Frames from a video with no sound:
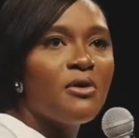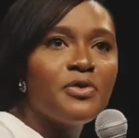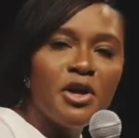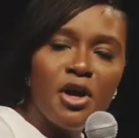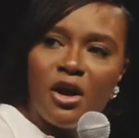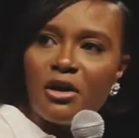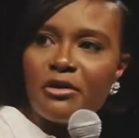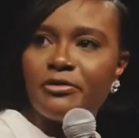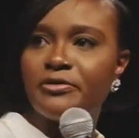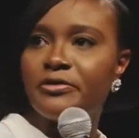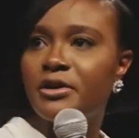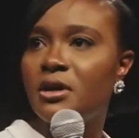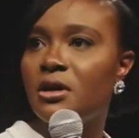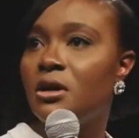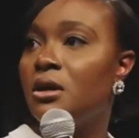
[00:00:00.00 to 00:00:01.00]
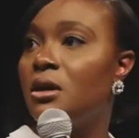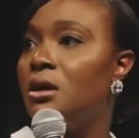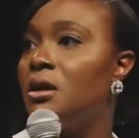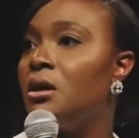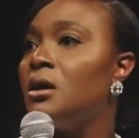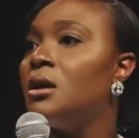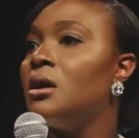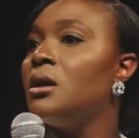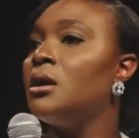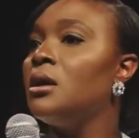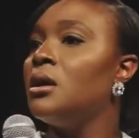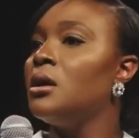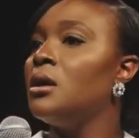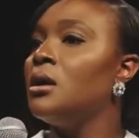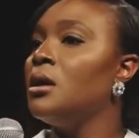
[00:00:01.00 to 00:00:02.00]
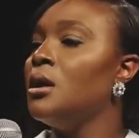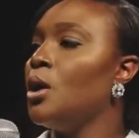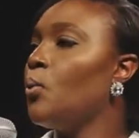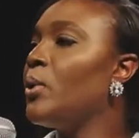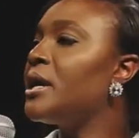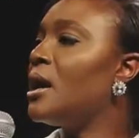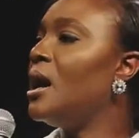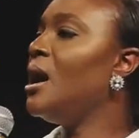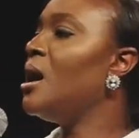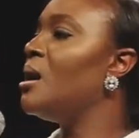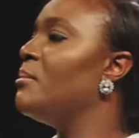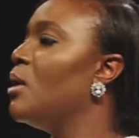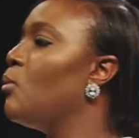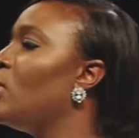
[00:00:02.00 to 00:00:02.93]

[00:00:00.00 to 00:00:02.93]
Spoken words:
of the earth. We come